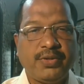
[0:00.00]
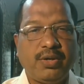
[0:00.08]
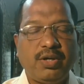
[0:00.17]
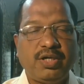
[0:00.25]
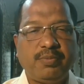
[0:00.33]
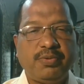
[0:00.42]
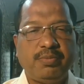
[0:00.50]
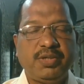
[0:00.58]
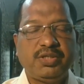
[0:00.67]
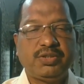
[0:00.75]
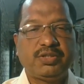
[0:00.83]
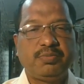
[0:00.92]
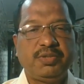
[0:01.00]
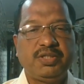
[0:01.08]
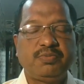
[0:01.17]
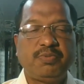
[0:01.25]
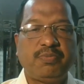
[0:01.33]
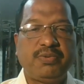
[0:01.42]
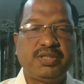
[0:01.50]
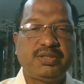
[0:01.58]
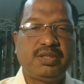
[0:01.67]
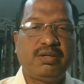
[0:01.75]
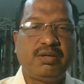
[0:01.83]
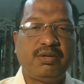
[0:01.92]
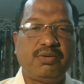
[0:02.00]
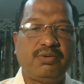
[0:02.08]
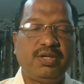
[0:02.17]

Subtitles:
or different measures. Means population control.